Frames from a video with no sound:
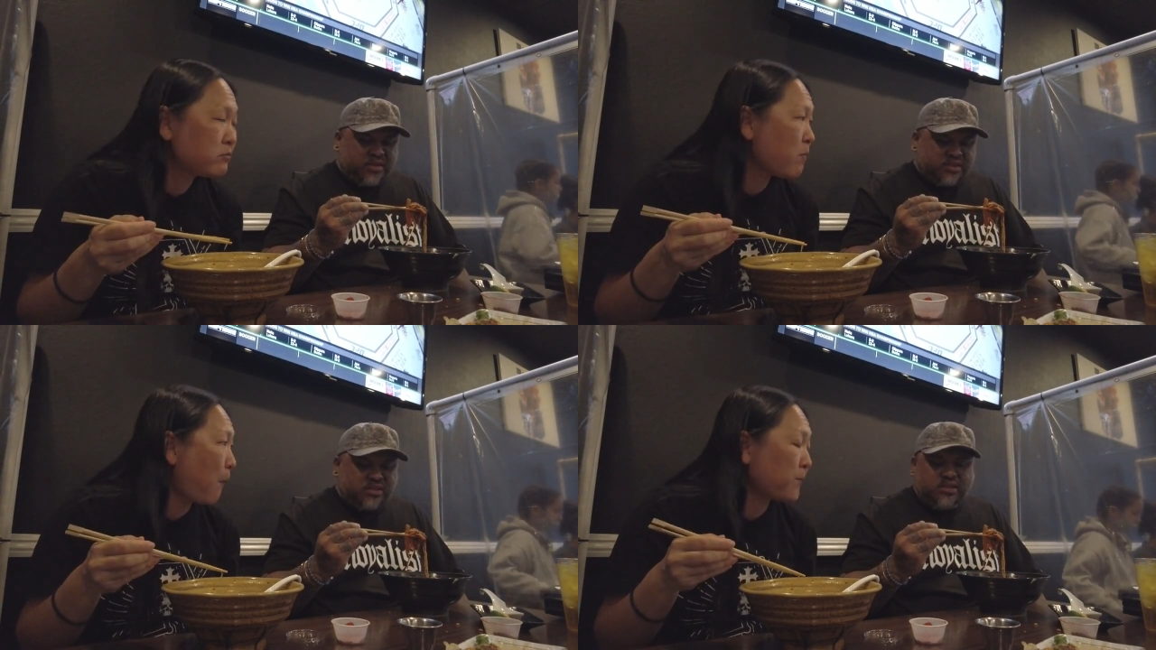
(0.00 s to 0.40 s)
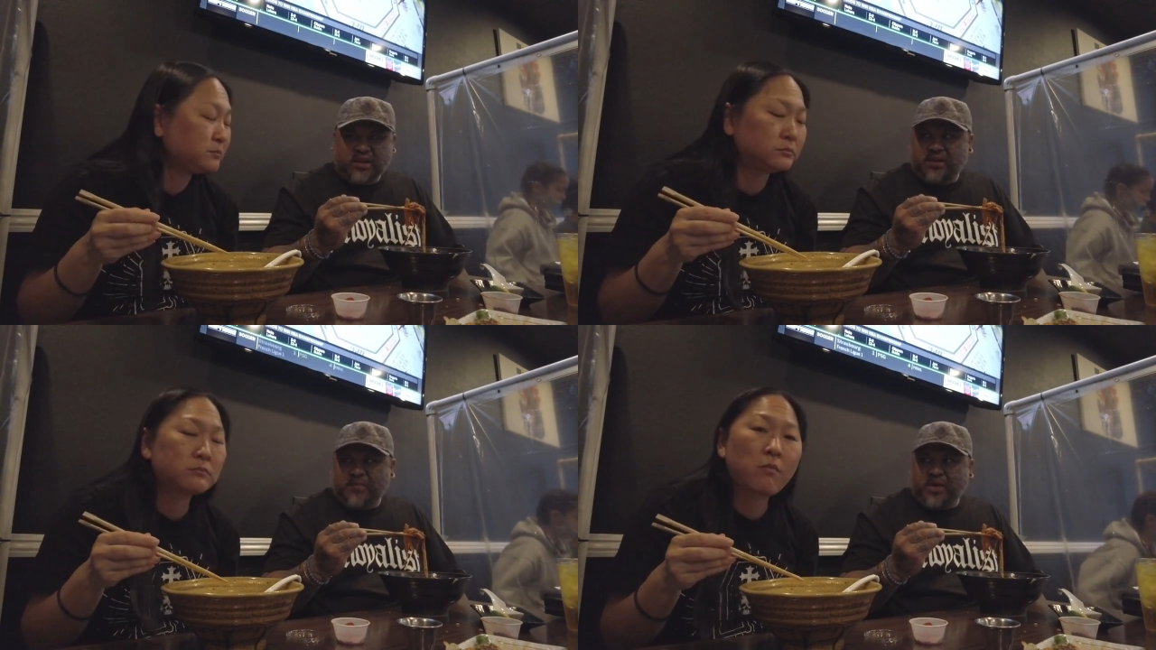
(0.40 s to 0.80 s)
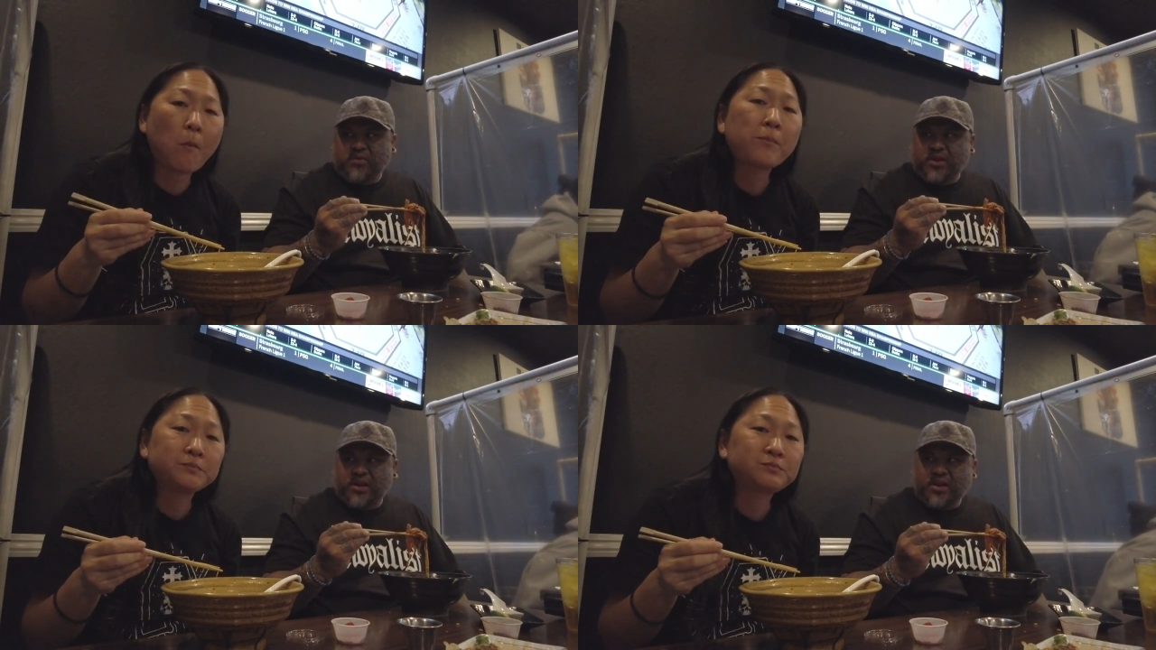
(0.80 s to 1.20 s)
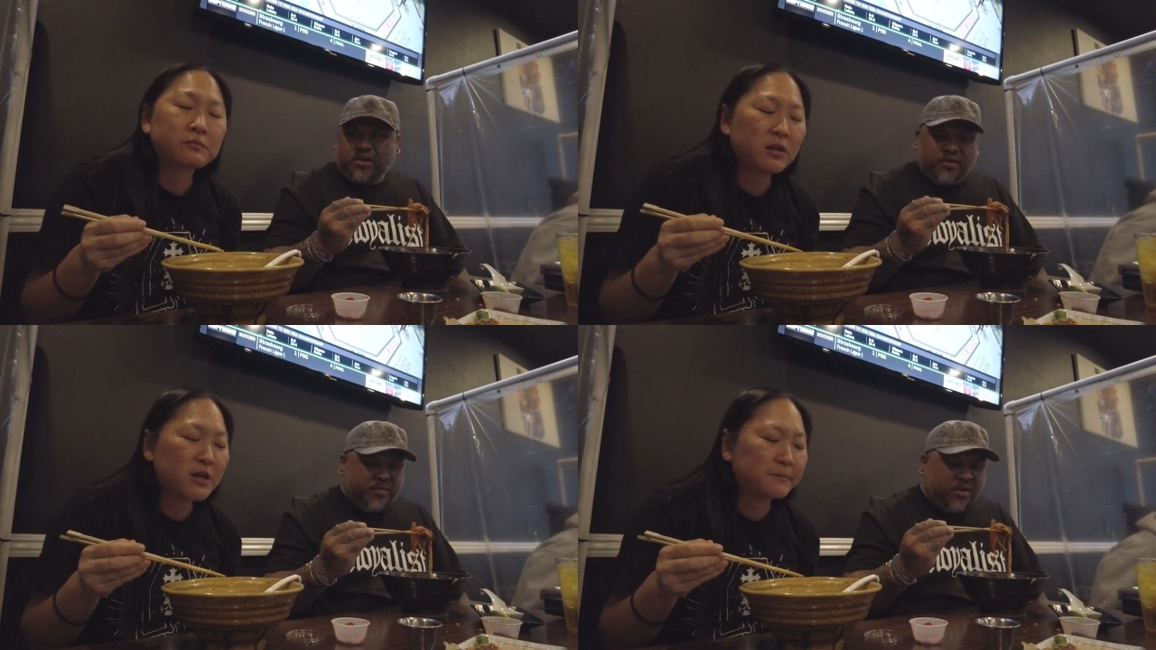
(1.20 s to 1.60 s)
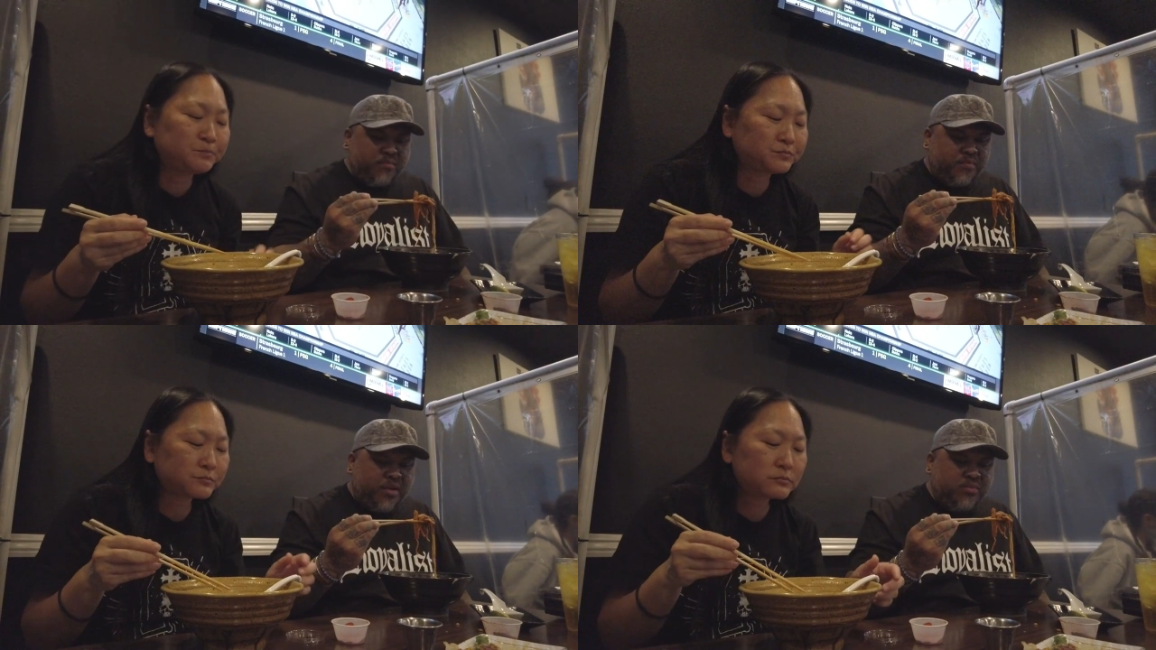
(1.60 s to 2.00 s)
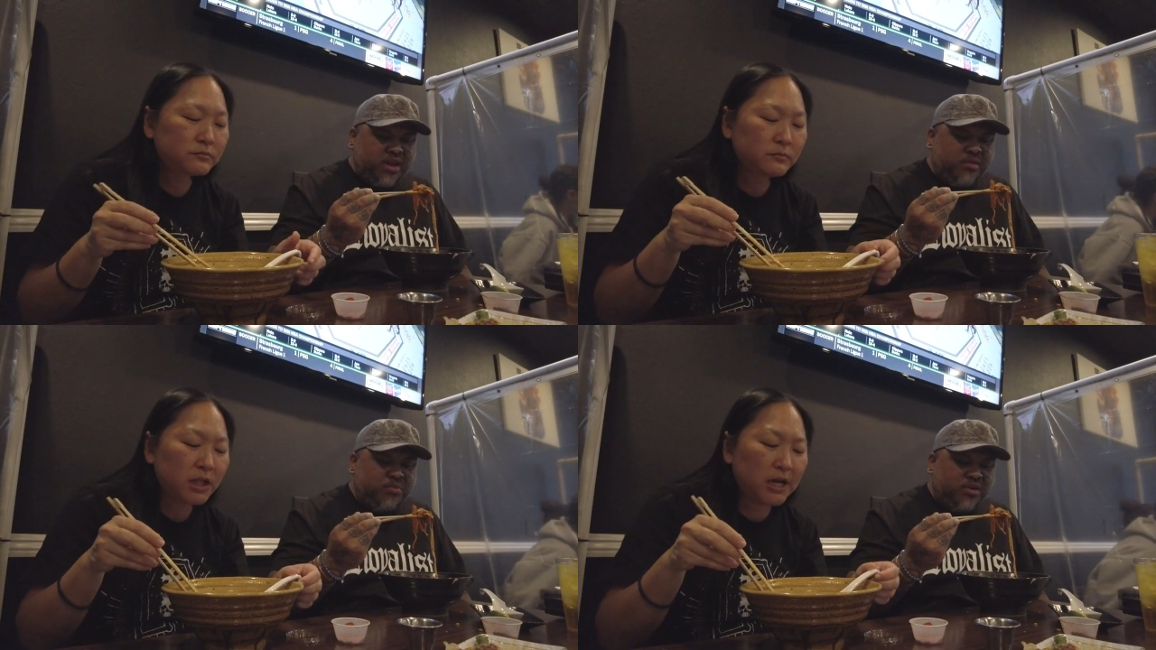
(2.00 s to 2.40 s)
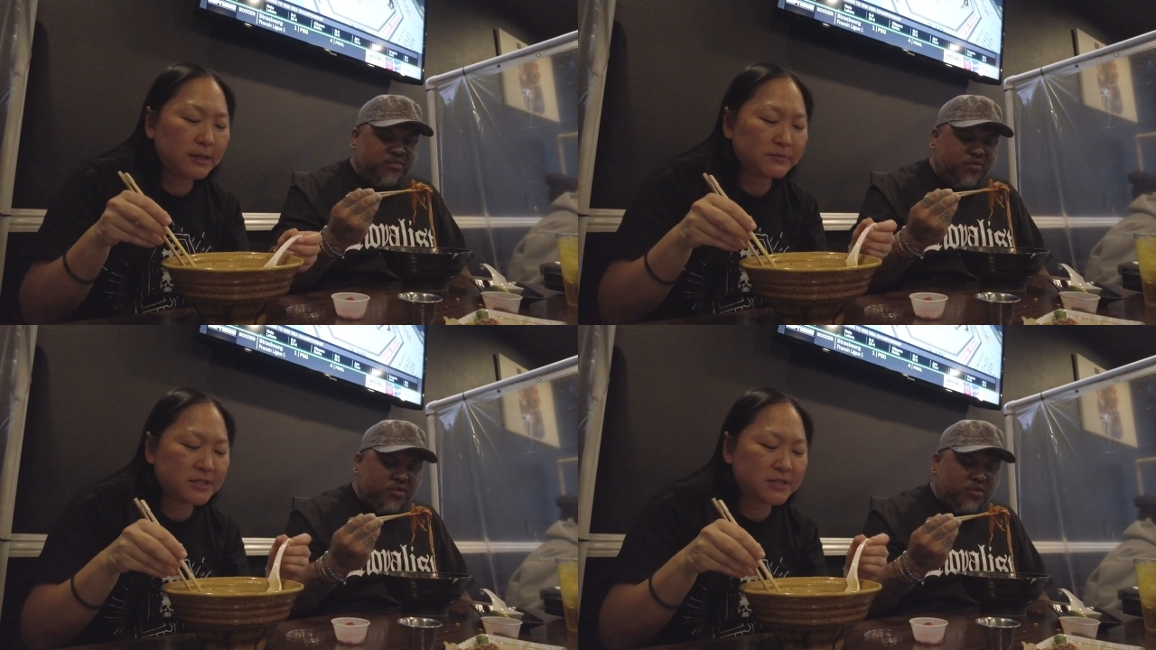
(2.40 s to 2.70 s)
Speaker 1: this is a good amount right here. Yeah. I'm, I'm getting pretty. I'm